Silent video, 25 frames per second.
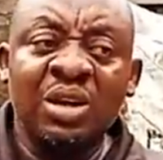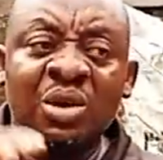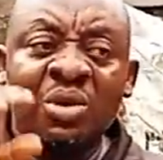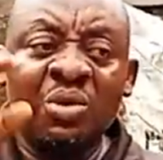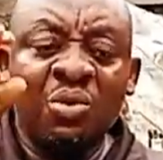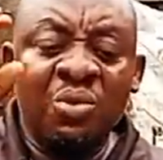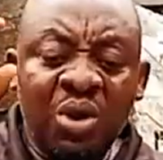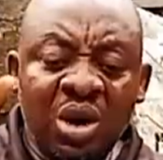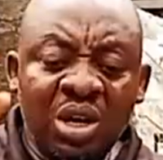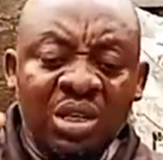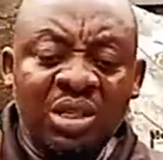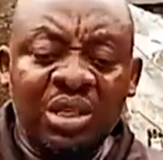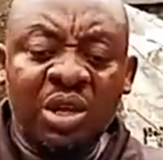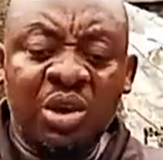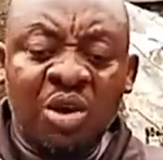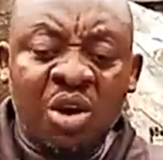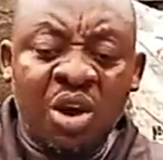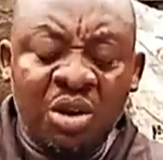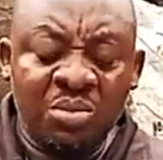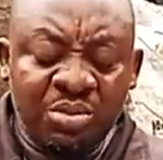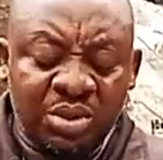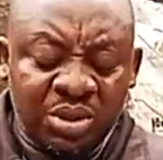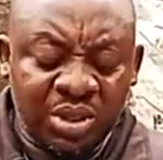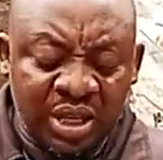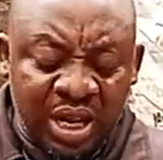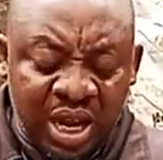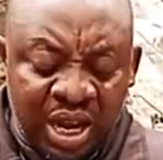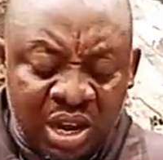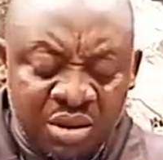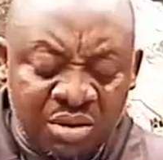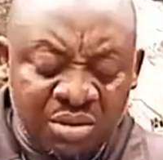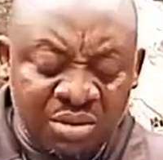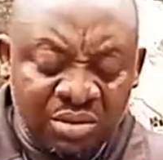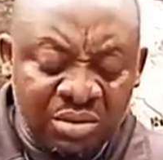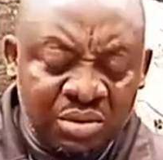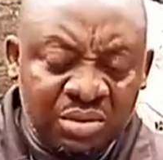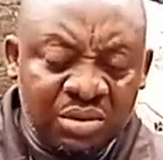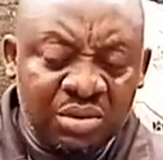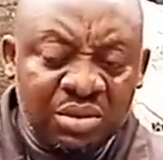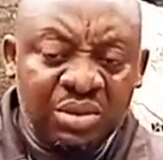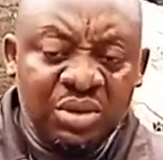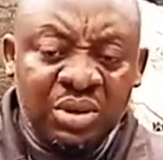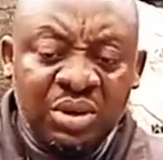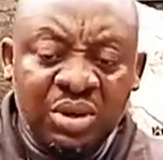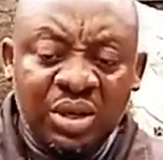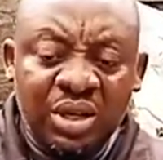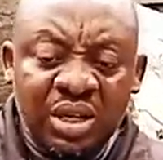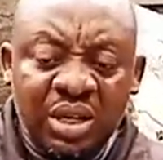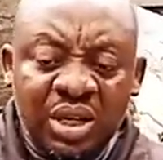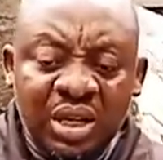Once it comes down,
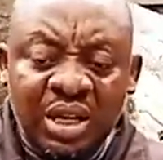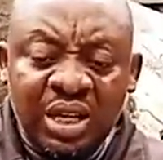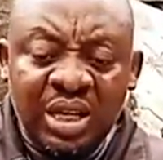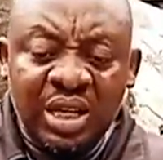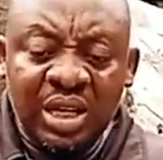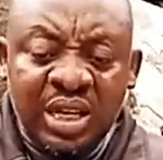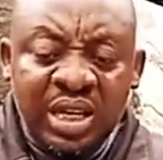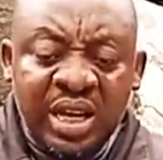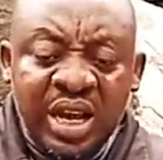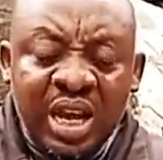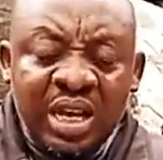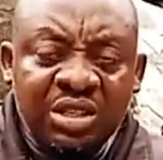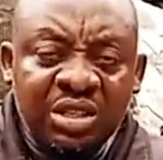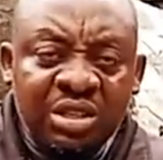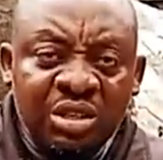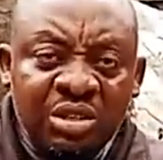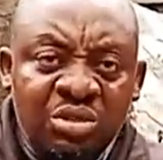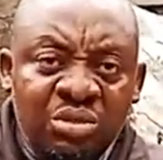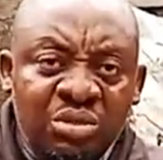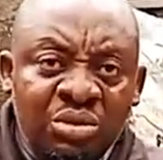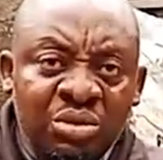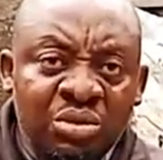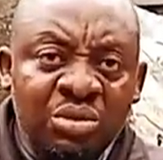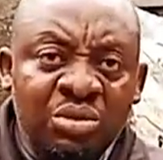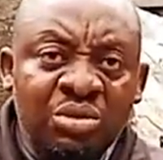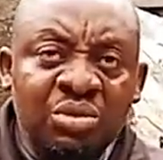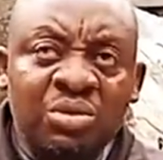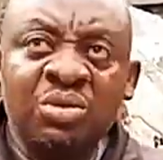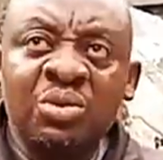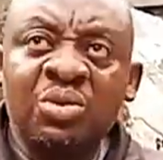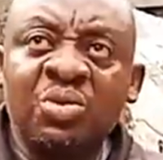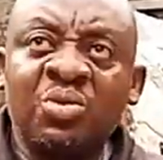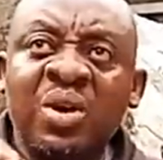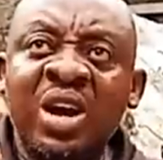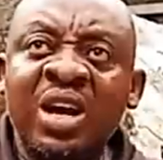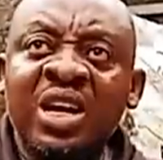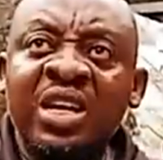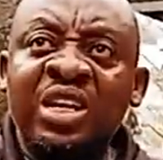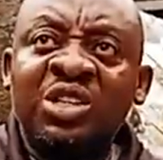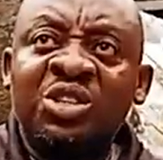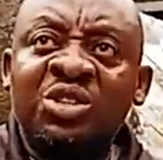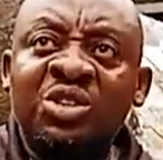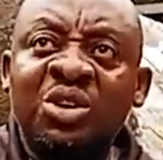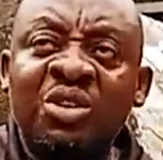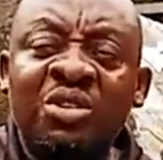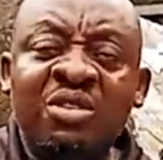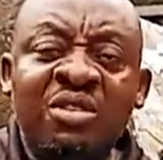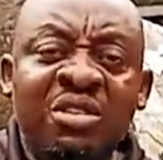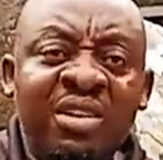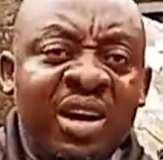it gets into you. When the
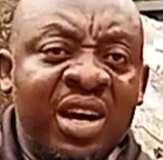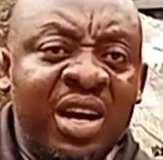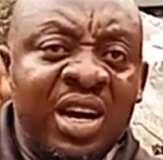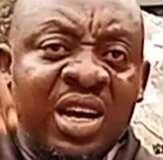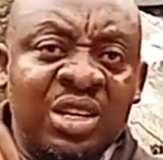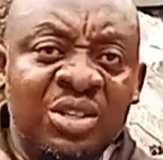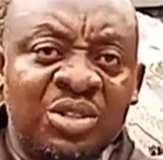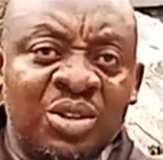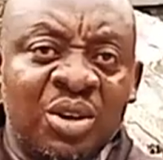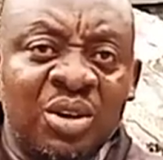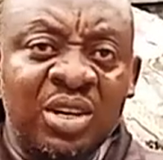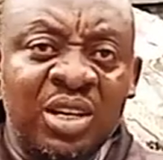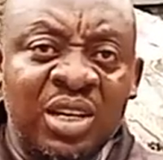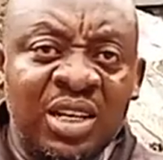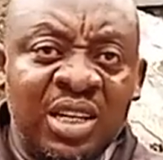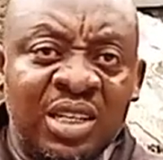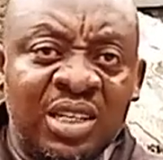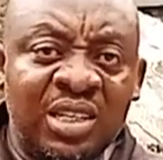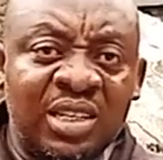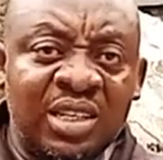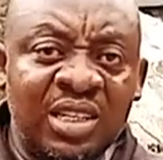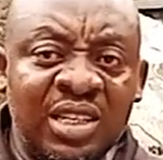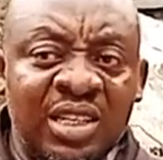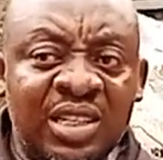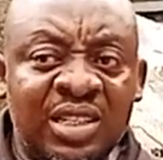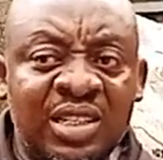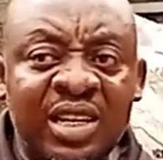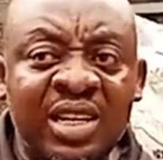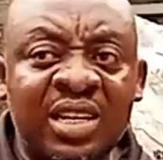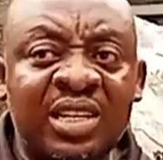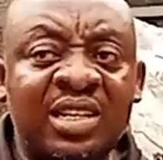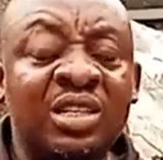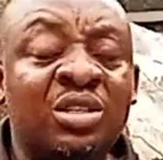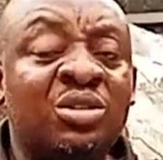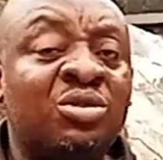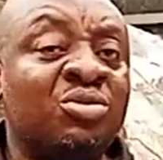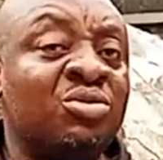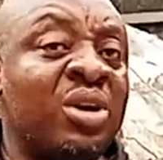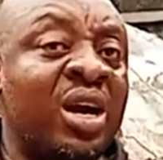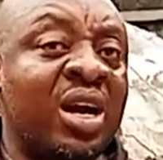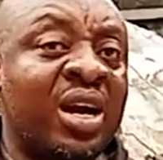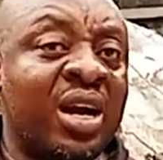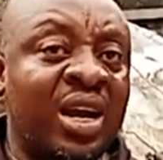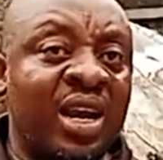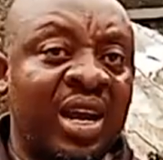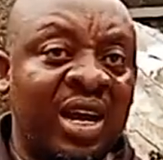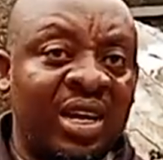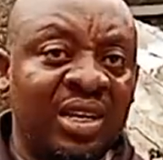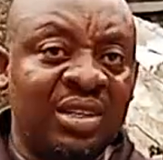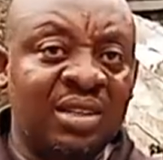sun rays on it, it takes it to
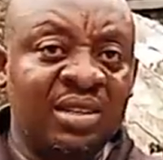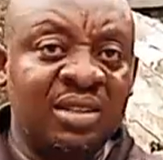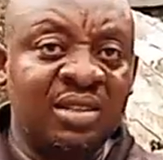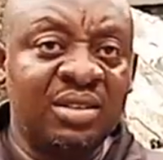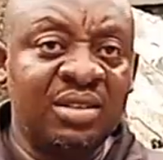alkaline.